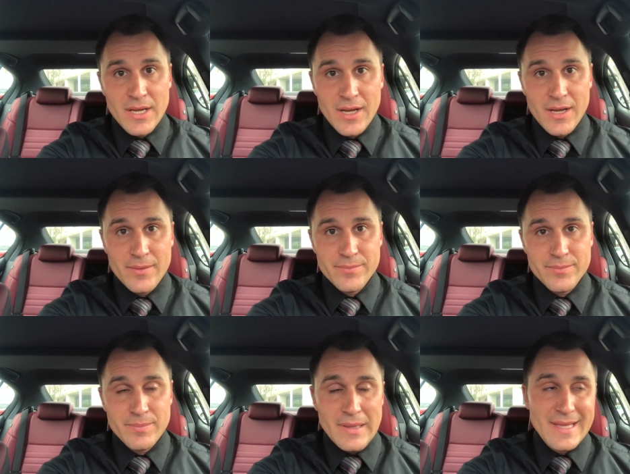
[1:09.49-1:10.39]

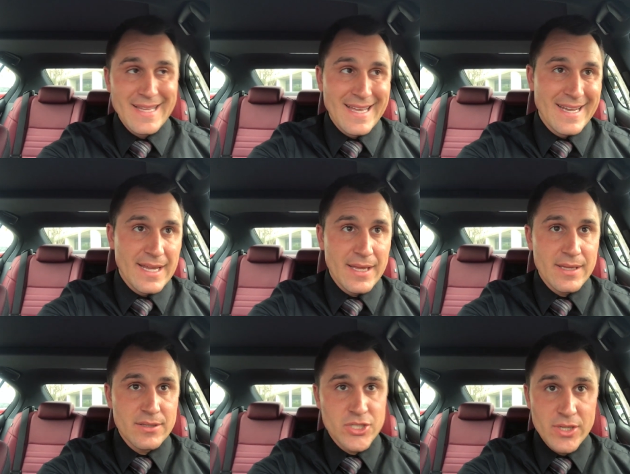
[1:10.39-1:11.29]
Um, and
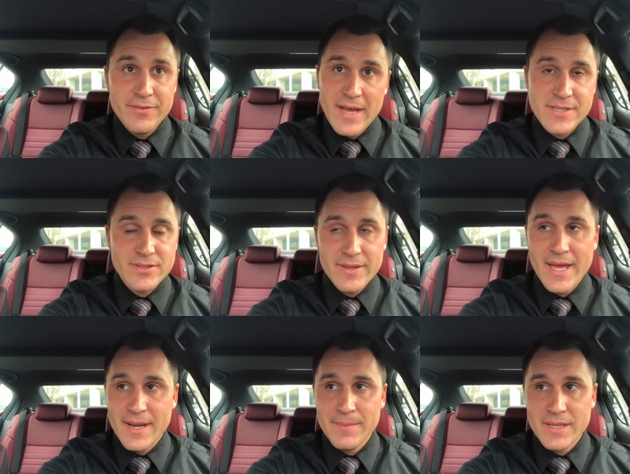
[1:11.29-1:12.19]
I should have asked her
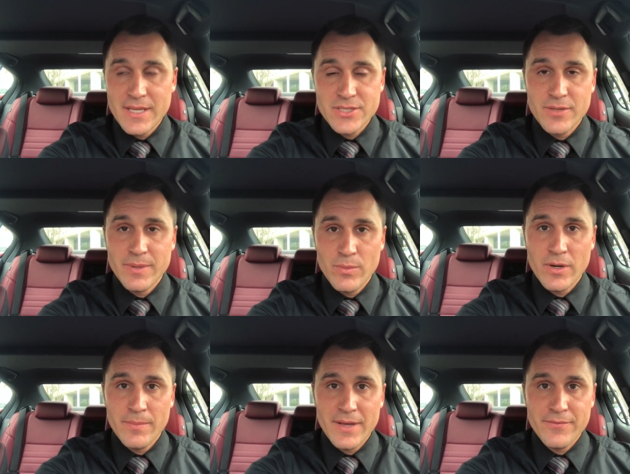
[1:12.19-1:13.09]
that. I mean, that should have been
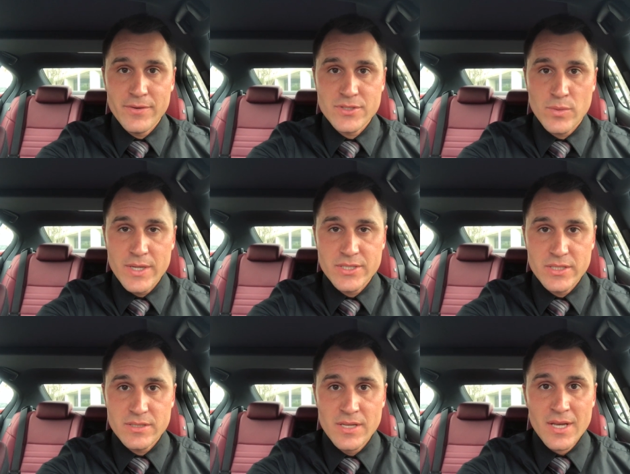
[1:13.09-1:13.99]
one of my first
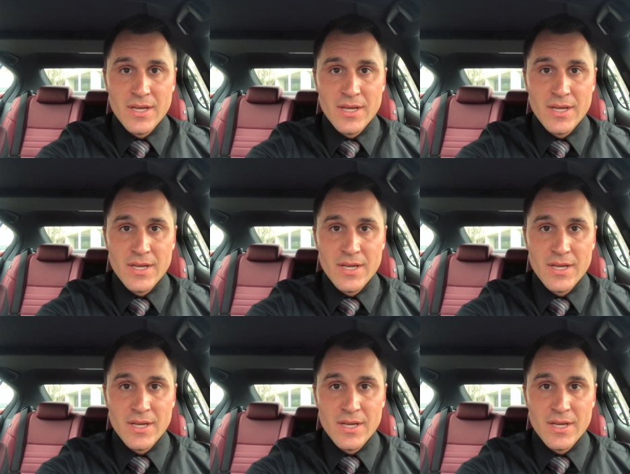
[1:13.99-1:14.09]
questions.